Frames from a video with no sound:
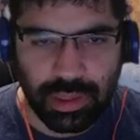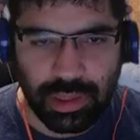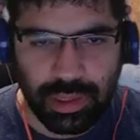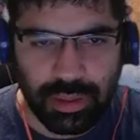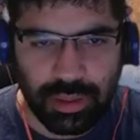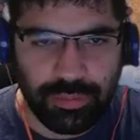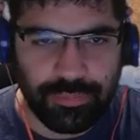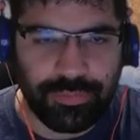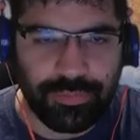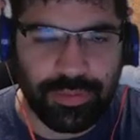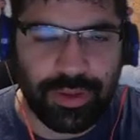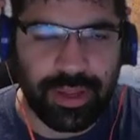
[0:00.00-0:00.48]

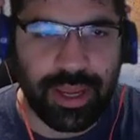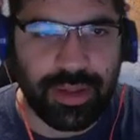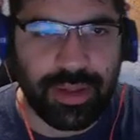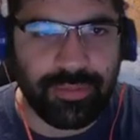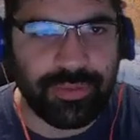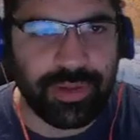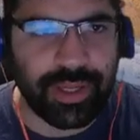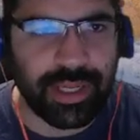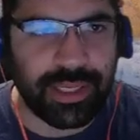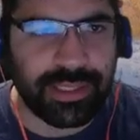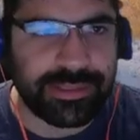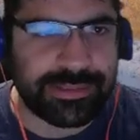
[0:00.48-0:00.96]

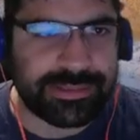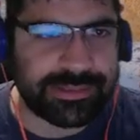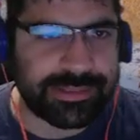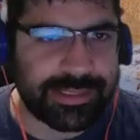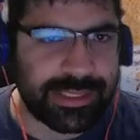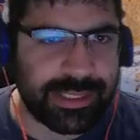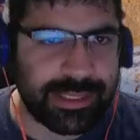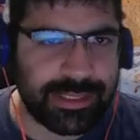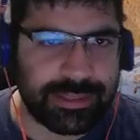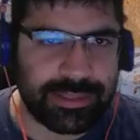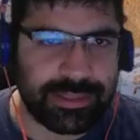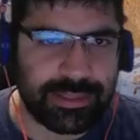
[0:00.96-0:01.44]
We are
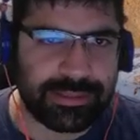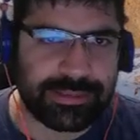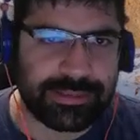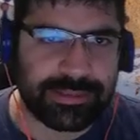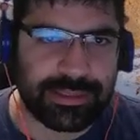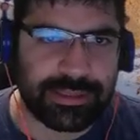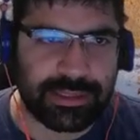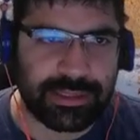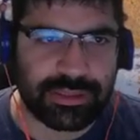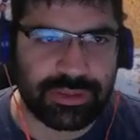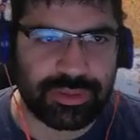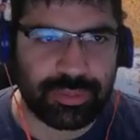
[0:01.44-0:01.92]
inside this
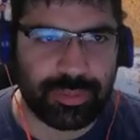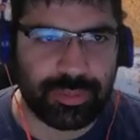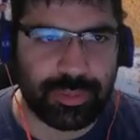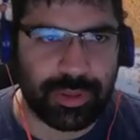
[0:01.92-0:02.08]
customer